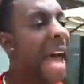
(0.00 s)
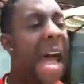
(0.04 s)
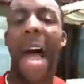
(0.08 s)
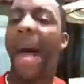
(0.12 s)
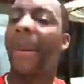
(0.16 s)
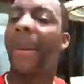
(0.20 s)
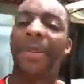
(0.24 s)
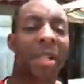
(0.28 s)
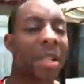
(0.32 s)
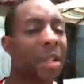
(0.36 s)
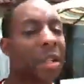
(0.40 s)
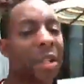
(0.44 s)

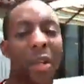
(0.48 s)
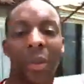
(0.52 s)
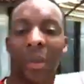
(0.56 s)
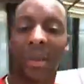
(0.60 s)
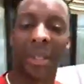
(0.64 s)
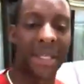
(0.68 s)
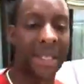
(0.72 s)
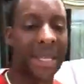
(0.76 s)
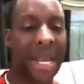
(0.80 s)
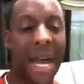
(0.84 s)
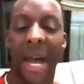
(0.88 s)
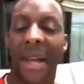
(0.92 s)

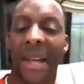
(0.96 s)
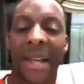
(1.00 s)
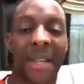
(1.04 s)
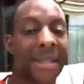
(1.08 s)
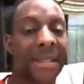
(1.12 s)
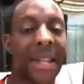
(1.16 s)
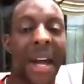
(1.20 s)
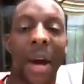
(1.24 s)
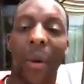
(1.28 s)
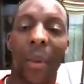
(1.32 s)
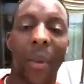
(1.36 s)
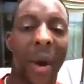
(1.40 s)
absolutely not.
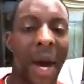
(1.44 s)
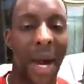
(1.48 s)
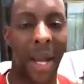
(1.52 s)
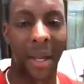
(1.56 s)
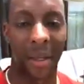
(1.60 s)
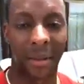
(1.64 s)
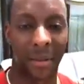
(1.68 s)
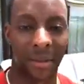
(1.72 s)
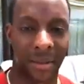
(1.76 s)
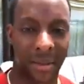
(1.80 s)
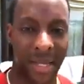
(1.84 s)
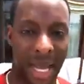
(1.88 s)
It's not
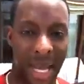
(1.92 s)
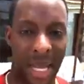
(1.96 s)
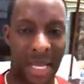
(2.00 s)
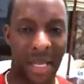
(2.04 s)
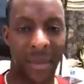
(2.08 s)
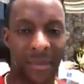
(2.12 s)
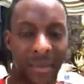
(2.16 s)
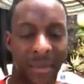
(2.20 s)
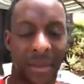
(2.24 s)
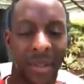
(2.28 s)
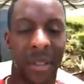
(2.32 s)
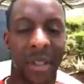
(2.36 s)
why,
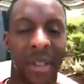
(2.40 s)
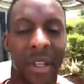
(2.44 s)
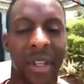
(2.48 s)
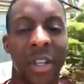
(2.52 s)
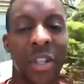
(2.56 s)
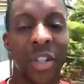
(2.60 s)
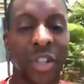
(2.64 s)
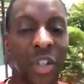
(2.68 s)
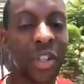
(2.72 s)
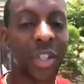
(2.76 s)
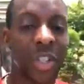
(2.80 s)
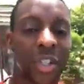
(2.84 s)
okay?
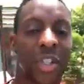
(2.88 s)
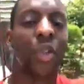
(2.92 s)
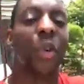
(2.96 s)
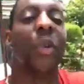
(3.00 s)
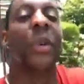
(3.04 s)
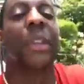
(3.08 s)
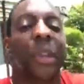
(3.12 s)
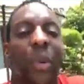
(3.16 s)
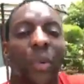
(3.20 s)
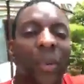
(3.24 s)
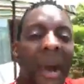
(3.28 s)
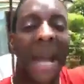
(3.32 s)
You're just
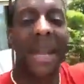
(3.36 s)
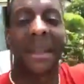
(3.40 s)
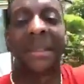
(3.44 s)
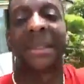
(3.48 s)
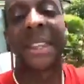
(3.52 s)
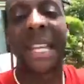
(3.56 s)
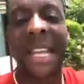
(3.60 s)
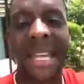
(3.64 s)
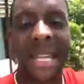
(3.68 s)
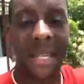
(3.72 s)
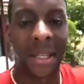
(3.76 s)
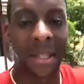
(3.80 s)
doing the right
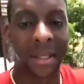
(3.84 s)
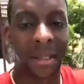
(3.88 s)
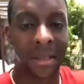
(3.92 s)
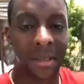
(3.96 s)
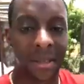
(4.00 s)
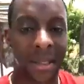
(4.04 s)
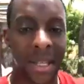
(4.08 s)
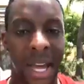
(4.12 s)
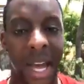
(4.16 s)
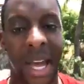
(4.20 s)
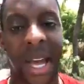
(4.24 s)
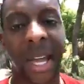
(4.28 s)
thing,
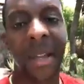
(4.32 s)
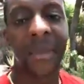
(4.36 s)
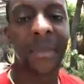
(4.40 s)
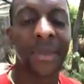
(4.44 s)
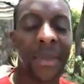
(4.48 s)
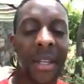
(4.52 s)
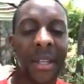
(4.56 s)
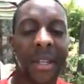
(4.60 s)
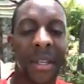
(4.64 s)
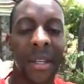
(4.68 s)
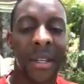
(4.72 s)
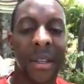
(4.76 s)
okay?
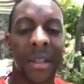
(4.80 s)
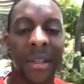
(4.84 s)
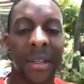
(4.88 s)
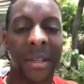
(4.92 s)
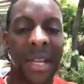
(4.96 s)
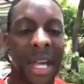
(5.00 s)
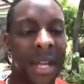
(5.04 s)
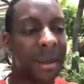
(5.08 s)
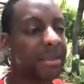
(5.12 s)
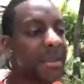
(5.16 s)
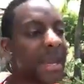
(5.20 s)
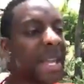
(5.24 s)

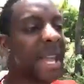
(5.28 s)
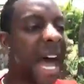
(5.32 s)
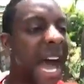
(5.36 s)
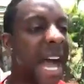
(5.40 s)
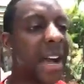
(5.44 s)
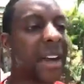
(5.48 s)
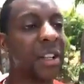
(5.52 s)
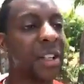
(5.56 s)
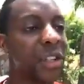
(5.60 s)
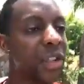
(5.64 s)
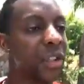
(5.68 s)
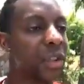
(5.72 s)
Like me,
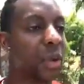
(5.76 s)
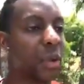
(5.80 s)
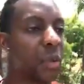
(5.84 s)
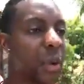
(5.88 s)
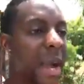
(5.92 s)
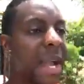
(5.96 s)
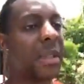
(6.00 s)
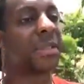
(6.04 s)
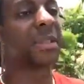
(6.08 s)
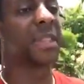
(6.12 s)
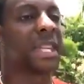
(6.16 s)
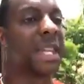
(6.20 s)
I could do the
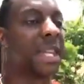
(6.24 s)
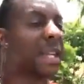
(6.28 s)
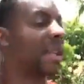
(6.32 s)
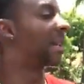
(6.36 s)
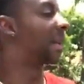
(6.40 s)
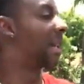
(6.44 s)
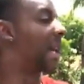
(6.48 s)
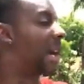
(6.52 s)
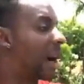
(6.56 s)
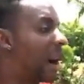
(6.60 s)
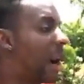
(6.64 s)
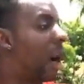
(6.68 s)
right
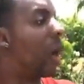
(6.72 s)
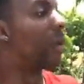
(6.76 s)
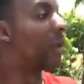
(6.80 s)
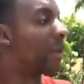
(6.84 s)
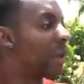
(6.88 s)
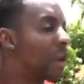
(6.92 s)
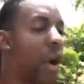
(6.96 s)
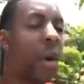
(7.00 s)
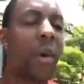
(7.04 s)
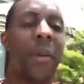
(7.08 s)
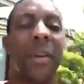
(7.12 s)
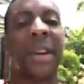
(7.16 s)
thing
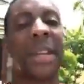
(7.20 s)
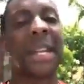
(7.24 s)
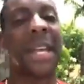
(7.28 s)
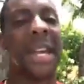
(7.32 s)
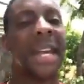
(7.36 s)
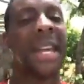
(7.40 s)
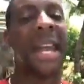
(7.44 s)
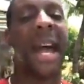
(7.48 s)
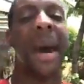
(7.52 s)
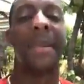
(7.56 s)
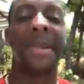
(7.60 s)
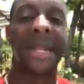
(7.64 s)
over and over
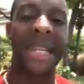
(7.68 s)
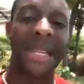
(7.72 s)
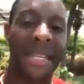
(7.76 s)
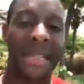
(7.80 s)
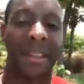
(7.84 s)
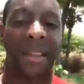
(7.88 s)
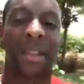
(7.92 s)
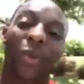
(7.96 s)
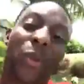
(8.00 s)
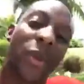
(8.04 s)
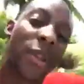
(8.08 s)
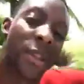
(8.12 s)
again, and I'm
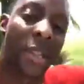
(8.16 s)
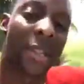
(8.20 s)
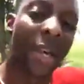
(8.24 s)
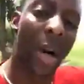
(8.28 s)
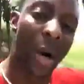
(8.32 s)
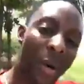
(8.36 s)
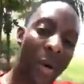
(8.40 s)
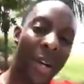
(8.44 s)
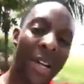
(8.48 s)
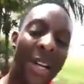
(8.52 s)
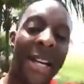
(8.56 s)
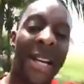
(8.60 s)
getting the
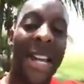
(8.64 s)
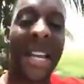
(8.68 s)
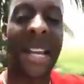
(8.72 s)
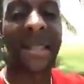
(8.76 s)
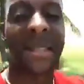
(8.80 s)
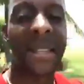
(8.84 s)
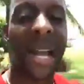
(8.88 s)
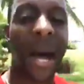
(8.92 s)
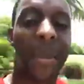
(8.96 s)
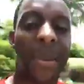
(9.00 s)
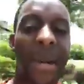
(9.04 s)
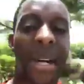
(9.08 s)
result.
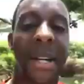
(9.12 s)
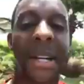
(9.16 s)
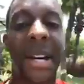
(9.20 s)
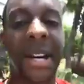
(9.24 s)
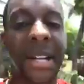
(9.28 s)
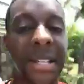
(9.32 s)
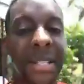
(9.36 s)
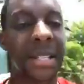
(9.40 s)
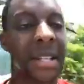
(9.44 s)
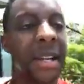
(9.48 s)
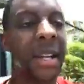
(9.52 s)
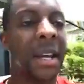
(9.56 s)
It's not
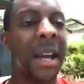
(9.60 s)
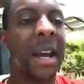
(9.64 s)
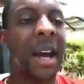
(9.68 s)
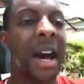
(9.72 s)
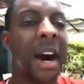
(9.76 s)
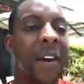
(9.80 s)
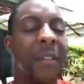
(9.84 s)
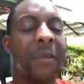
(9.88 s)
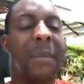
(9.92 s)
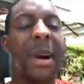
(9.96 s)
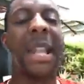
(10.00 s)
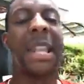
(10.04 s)
because
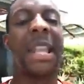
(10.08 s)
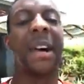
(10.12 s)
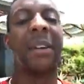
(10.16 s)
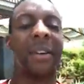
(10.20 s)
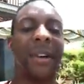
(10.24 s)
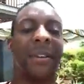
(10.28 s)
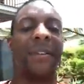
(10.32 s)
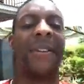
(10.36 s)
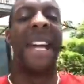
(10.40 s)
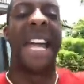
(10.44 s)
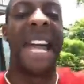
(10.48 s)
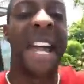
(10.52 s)
of my
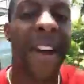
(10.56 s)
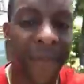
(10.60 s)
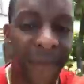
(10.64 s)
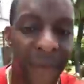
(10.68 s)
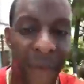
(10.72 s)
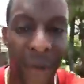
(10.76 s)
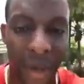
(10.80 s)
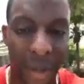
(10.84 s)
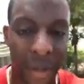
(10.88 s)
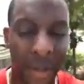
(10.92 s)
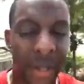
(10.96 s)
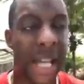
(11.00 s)
level of
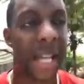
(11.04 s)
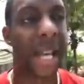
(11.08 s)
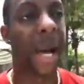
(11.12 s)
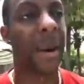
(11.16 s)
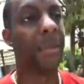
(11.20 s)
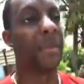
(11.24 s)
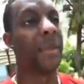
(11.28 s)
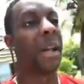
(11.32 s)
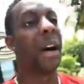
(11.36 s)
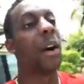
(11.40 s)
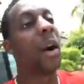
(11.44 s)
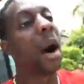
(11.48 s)
effort. Like,
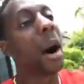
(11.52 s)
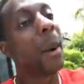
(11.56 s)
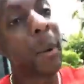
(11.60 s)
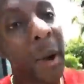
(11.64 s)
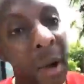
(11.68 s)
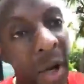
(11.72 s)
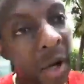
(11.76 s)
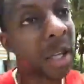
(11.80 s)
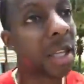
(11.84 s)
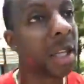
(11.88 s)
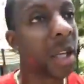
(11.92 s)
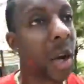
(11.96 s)
I'm
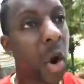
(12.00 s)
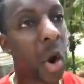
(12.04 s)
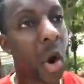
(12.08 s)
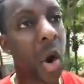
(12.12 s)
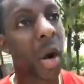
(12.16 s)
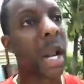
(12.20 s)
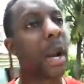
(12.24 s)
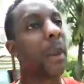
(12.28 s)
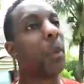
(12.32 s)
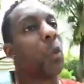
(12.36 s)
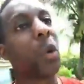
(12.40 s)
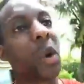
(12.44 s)
working
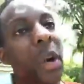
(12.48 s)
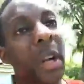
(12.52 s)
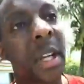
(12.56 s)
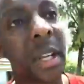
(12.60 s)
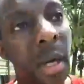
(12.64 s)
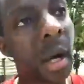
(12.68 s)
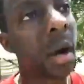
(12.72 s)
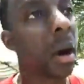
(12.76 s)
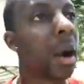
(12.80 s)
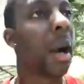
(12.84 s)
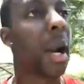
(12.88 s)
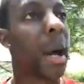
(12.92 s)
hard, I'm
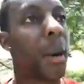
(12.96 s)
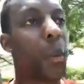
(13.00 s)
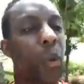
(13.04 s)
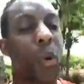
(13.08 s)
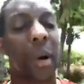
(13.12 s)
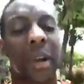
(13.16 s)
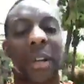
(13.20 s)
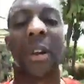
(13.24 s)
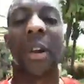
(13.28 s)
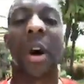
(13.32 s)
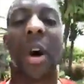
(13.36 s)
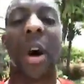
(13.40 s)
working
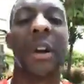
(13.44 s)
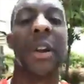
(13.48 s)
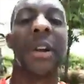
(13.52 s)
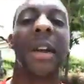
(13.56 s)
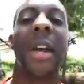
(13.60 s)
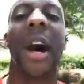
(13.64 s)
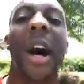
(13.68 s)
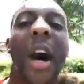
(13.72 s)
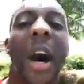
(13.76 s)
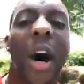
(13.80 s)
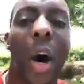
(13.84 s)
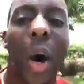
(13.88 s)
hard.
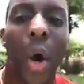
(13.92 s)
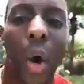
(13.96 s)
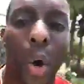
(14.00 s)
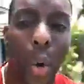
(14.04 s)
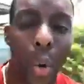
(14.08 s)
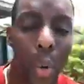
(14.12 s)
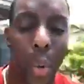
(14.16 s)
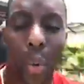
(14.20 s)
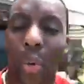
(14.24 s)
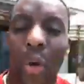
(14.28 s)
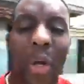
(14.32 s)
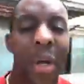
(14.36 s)

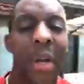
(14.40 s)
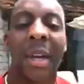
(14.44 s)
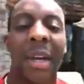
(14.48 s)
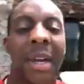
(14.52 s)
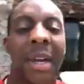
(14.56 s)
No,